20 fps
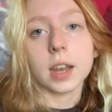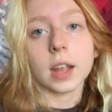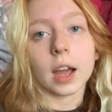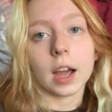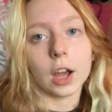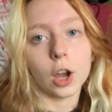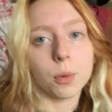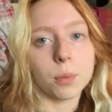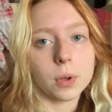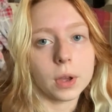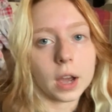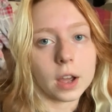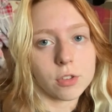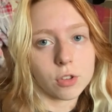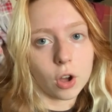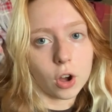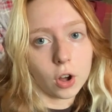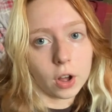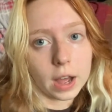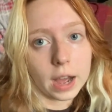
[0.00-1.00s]
yeah, I hope you guys
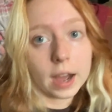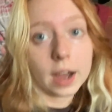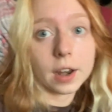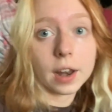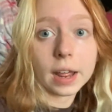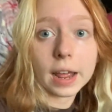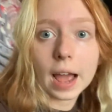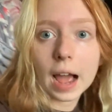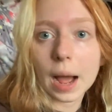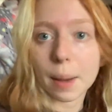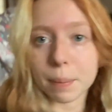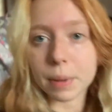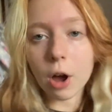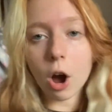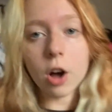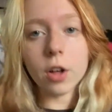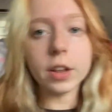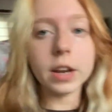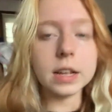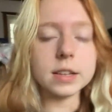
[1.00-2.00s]
all had a happy
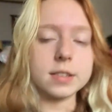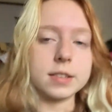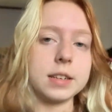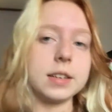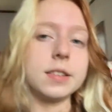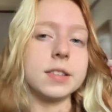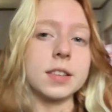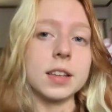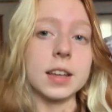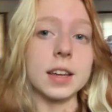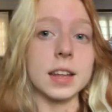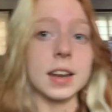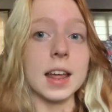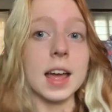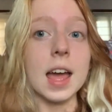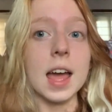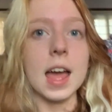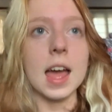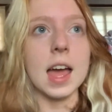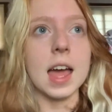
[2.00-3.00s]
holiday season
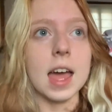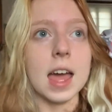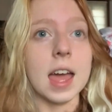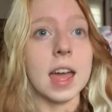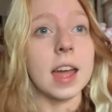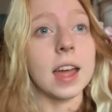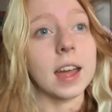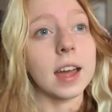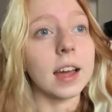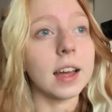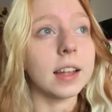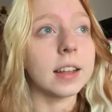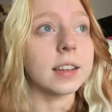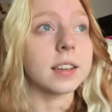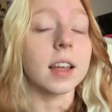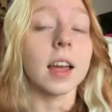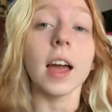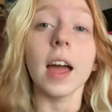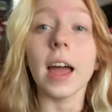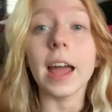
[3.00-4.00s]
and
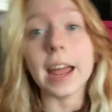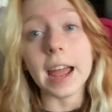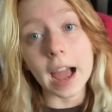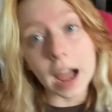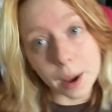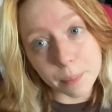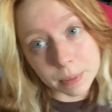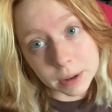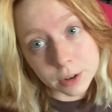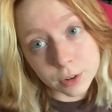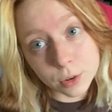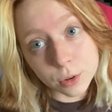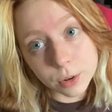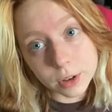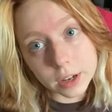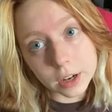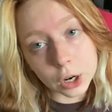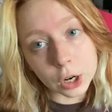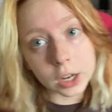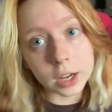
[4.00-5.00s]
a happy new
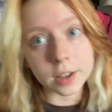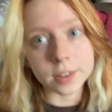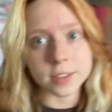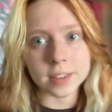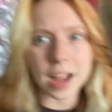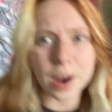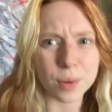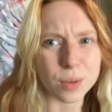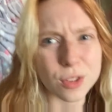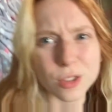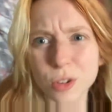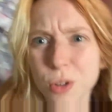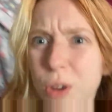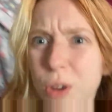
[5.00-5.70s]
year, because now it's New